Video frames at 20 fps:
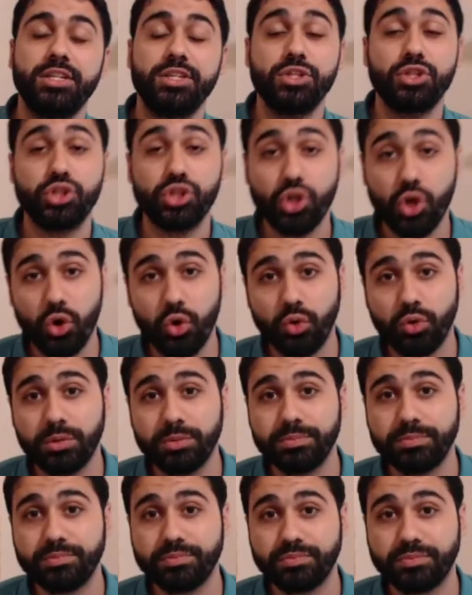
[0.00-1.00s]

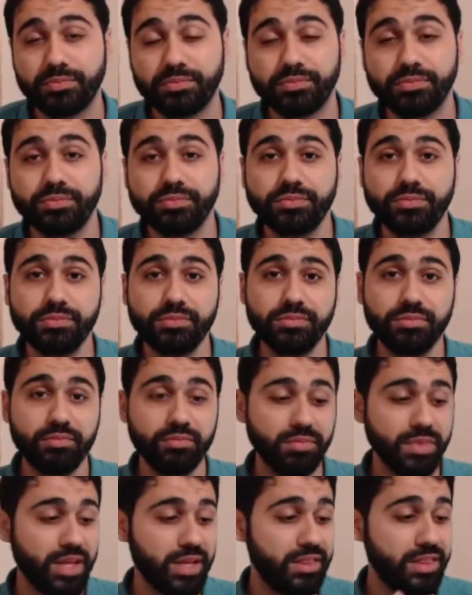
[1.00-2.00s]
So
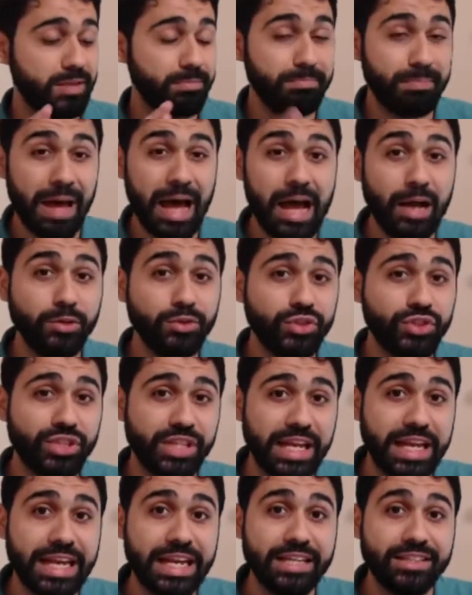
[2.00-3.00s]
the bounce
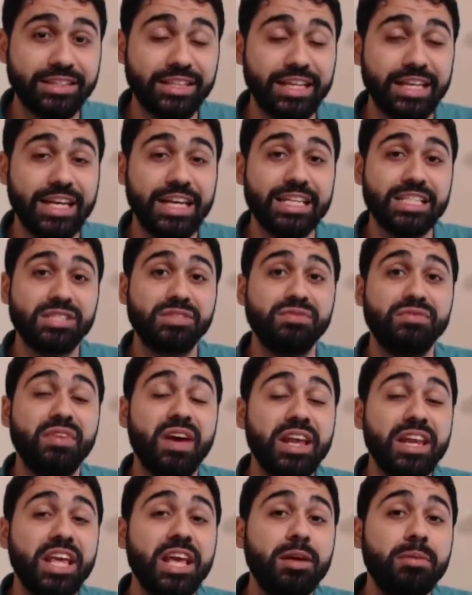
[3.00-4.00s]
rate is
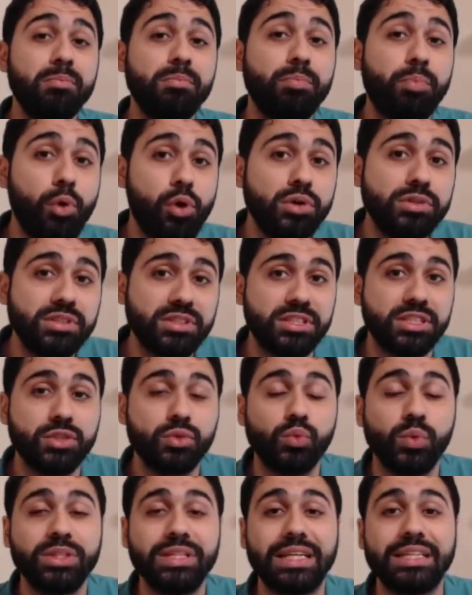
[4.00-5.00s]
very important
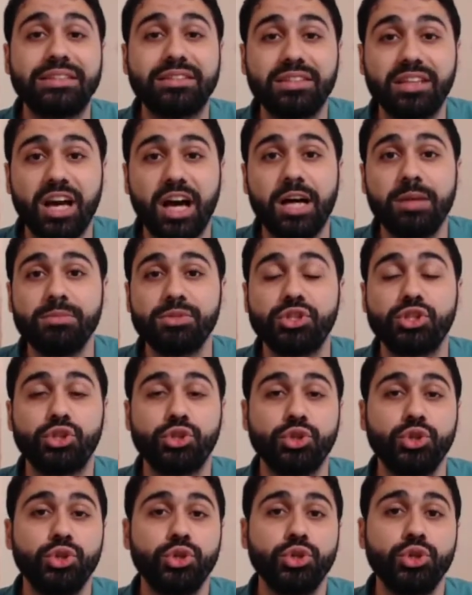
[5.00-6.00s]
when it comes to
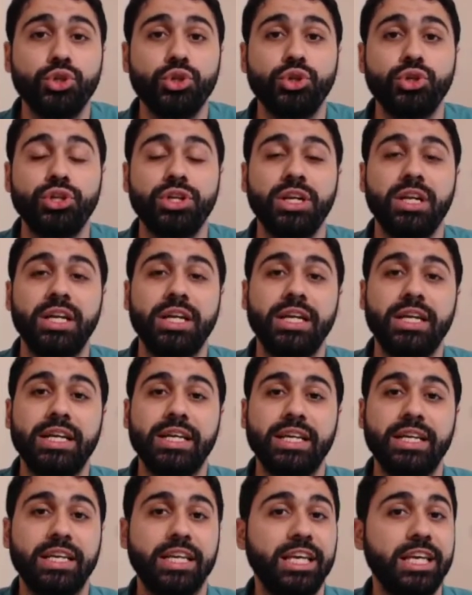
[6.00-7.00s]
your
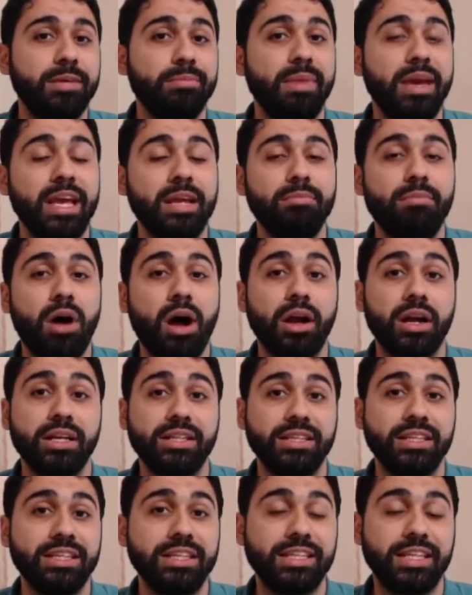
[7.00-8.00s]
email
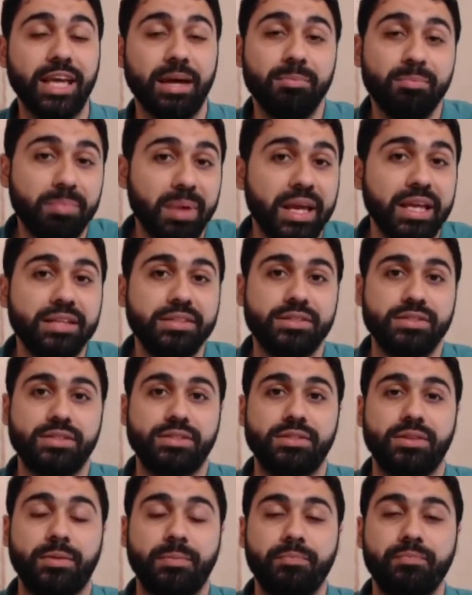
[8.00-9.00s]
marketing campaigns.